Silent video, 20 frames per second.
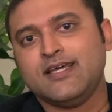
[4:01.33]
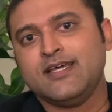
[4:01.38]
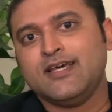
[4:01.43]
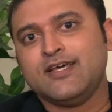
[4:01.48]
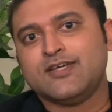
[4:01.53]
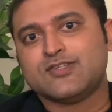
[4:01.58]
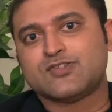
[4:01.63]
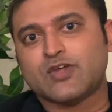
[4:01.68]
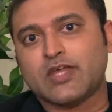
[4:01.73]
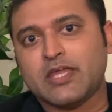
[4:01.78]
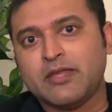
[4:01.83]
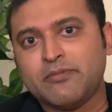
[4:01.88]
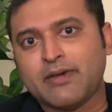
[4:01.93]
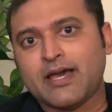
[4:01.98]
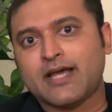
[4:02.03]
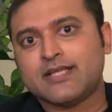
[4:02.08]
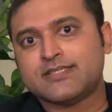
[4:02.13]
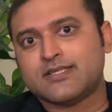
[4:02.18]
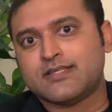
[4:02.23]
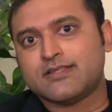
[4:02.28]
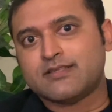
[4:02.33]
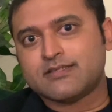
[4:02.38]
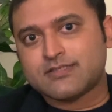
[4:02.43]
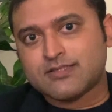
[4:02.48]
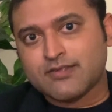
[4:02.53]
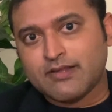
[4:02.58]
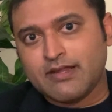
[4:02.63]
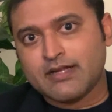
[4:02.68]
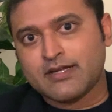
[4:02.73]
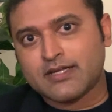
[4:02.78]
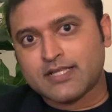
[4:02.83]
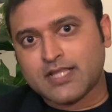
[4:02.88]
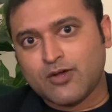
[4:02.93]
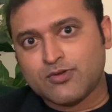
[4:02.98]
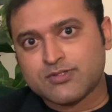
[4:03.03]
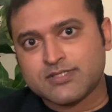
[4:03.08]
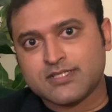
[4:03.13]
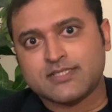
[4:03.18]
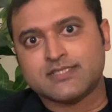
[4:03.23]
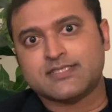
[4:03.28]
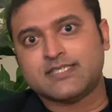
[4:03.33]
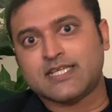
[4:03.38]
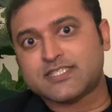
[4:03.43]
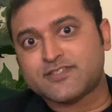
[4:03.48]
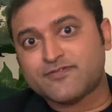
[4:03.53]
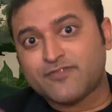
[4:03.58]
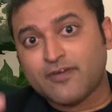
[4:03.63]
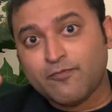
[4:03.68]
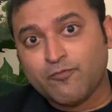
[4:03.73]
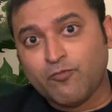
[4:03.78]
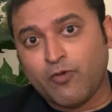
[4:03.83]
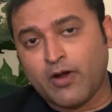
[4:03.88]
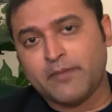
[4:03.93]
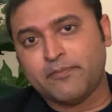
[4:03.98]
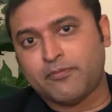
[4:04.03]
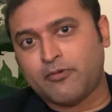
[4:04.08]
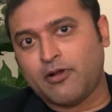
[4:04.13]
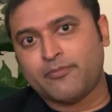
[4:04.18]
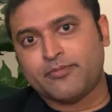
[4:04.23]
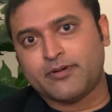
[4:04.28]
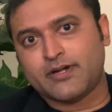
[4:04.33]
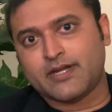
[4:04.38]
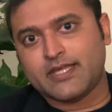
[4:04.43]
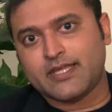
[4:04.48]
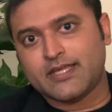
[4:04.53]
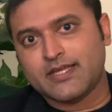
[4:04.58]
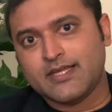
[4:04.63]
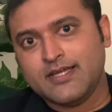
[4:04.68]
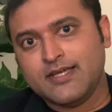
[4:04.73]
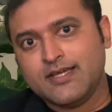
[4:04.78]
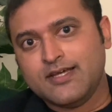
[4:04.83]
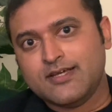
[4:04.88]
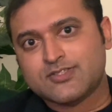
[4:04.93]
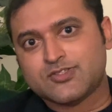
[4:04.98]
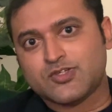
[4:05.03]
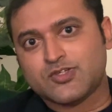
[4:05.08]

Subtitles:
So imagine this 300,000 is just from one property. So